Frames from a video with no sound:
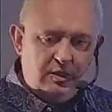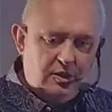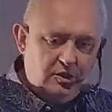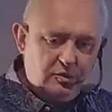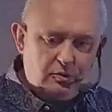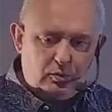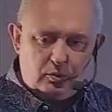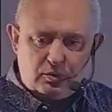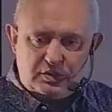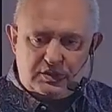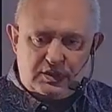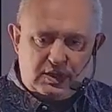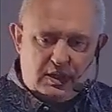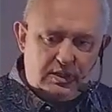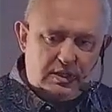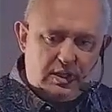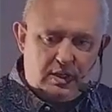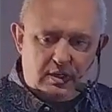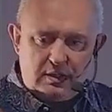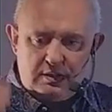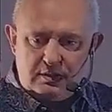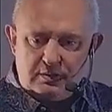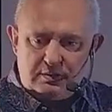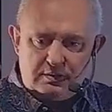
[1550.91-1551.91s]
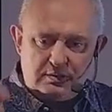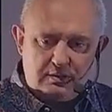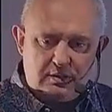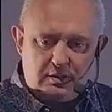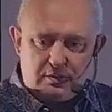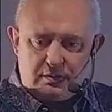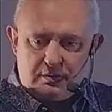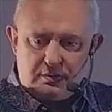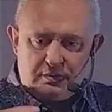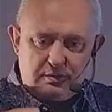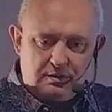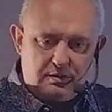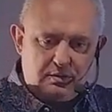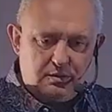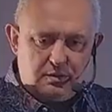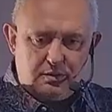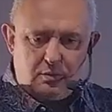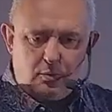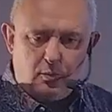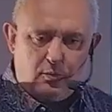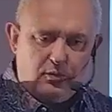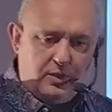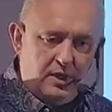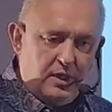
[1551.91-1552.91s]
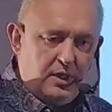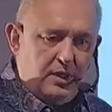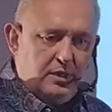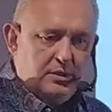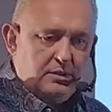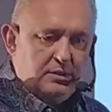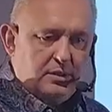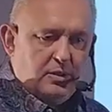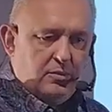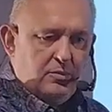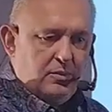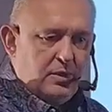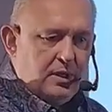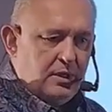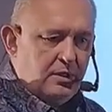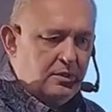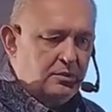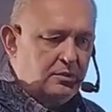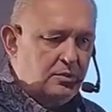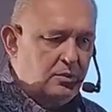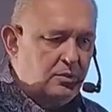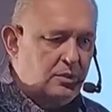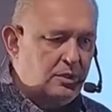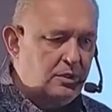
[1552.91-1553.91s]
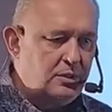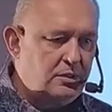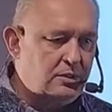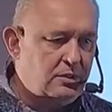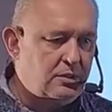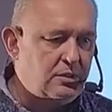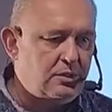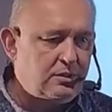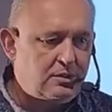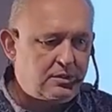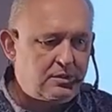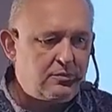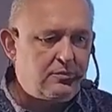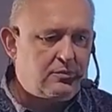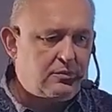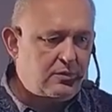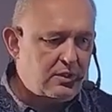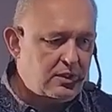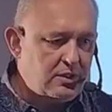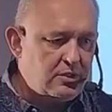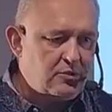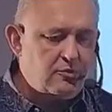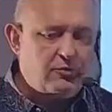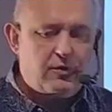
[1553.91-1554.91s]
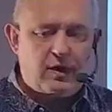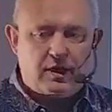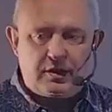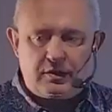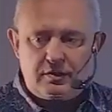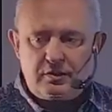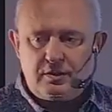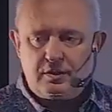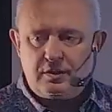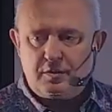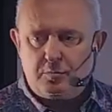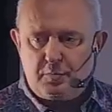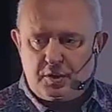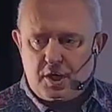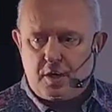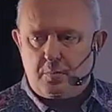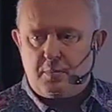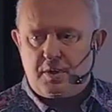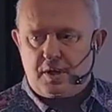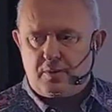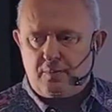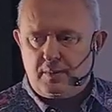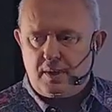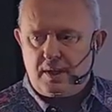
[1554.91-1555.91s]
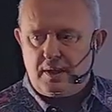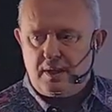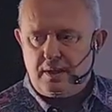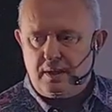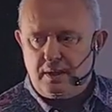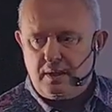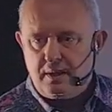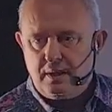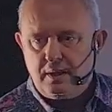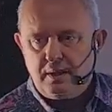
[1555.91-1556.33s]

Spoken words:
So signal is not weak somewhere, so it function the proper way.